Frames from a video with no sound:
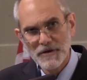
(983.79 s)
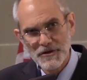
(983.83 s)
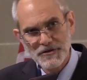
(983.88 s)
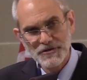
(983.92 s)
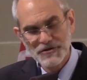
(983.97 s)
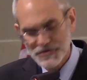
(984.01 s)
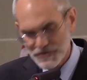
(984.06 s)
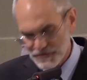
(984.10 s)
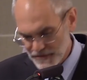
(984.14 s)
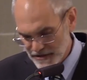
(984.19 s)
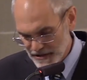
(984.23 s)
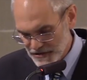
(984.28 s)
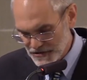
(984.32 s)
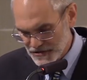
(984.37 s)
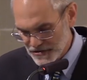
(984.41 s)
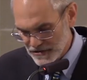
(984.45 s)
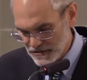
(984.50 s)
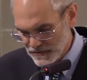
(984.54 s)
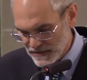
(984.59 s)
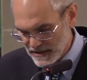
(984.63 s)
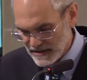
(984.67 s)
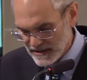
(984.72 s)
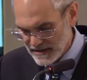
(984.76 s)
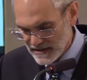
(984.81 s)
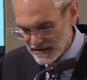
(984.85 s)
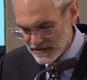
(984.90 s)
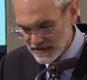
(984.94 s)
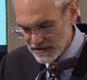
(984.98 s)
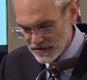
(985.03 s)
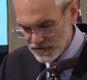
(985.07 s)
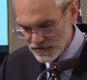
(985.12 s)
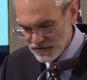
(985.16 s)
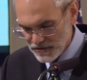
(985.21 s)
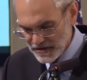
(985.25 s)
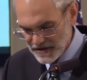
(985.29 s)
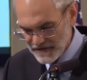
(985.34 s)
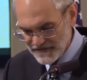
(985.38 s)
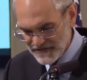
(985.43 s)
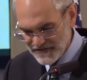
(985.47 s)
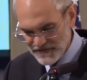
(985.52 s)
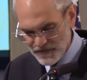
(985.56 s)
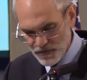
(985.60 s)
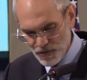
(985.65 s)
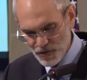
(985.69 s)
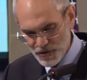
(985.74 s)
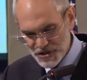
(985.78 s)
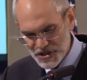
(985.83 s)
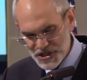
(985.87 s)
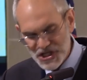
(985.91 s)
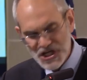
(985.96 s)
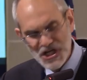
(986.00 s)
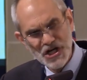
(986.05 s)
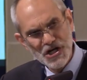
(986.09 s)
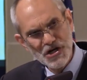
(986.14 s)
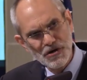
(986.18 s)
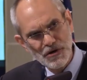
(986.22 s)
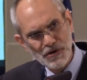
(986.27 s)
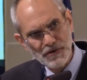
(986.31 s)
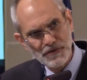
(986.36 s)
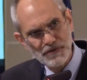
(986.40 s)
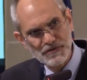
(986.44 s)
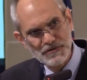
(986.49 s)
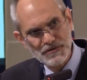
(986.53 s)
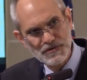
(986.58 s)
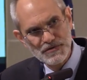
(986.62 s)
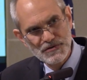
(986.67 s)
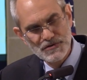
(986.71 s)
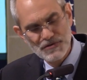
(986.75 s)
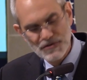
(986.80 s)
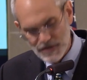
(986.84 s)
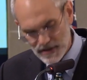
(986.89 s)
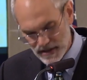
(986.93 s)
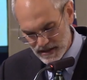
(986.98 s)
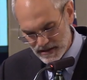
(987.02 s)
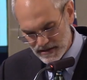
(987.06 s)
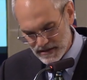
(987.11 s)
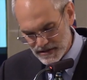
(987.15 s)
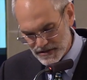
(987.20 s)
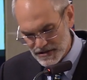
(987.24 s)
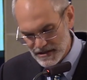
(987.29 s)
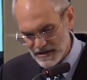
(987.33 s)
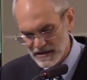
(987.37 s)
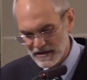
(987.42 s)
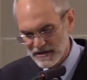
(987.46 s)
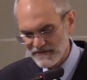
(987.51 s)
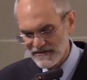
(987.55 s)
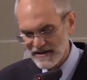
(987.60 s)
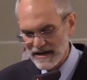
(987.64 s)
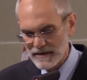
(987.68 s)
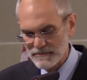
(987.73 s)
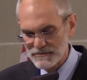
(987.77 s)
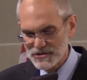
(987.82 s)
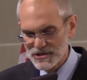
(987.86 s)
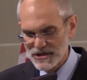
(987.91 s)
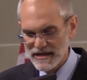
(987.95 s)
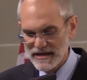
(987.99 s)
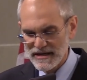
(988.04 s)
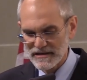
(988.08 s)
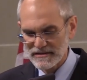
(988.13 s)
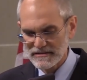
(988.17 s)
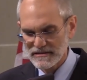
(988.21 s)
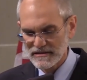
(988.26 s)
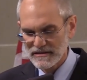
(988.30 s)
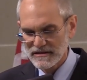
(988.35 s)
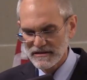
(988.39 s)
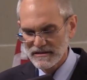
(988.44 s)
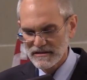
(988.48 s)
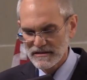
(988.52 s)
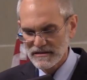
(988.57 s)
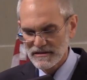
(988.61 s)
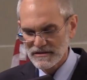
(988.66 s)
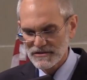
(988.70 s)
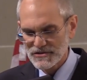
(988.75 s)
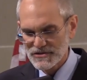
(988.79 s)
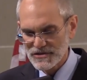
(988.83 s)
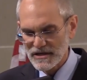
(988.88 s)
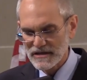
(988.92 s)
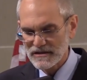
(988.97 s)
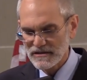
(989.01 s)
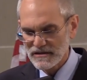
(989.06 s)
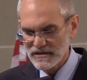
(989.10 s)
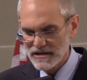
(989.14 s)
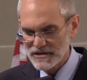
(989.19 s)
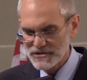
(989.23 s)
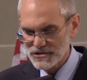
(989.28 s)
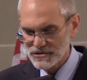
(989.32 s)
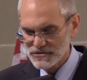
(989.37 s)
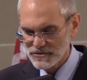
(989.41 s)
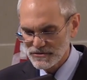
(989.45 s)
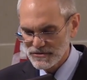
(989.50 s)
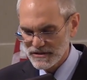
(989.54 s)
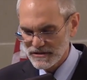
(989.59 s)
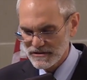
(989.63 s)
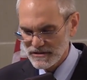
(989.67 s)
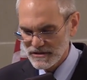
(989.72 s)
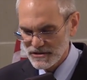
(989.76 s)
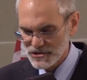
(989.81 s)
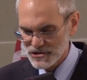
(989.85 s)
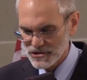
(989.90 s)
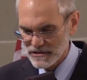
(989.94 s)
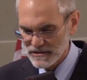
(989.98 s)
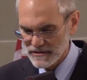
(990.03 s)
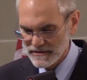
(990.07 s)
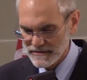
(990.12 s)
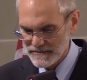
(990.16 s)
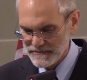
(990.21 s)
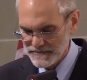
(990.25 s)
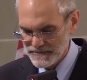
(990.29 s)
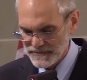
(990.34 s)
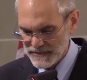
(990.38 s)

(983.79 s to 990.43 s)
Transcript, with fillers: Mother Teresa, we now know, lived for years in this kind of abject psychological condition.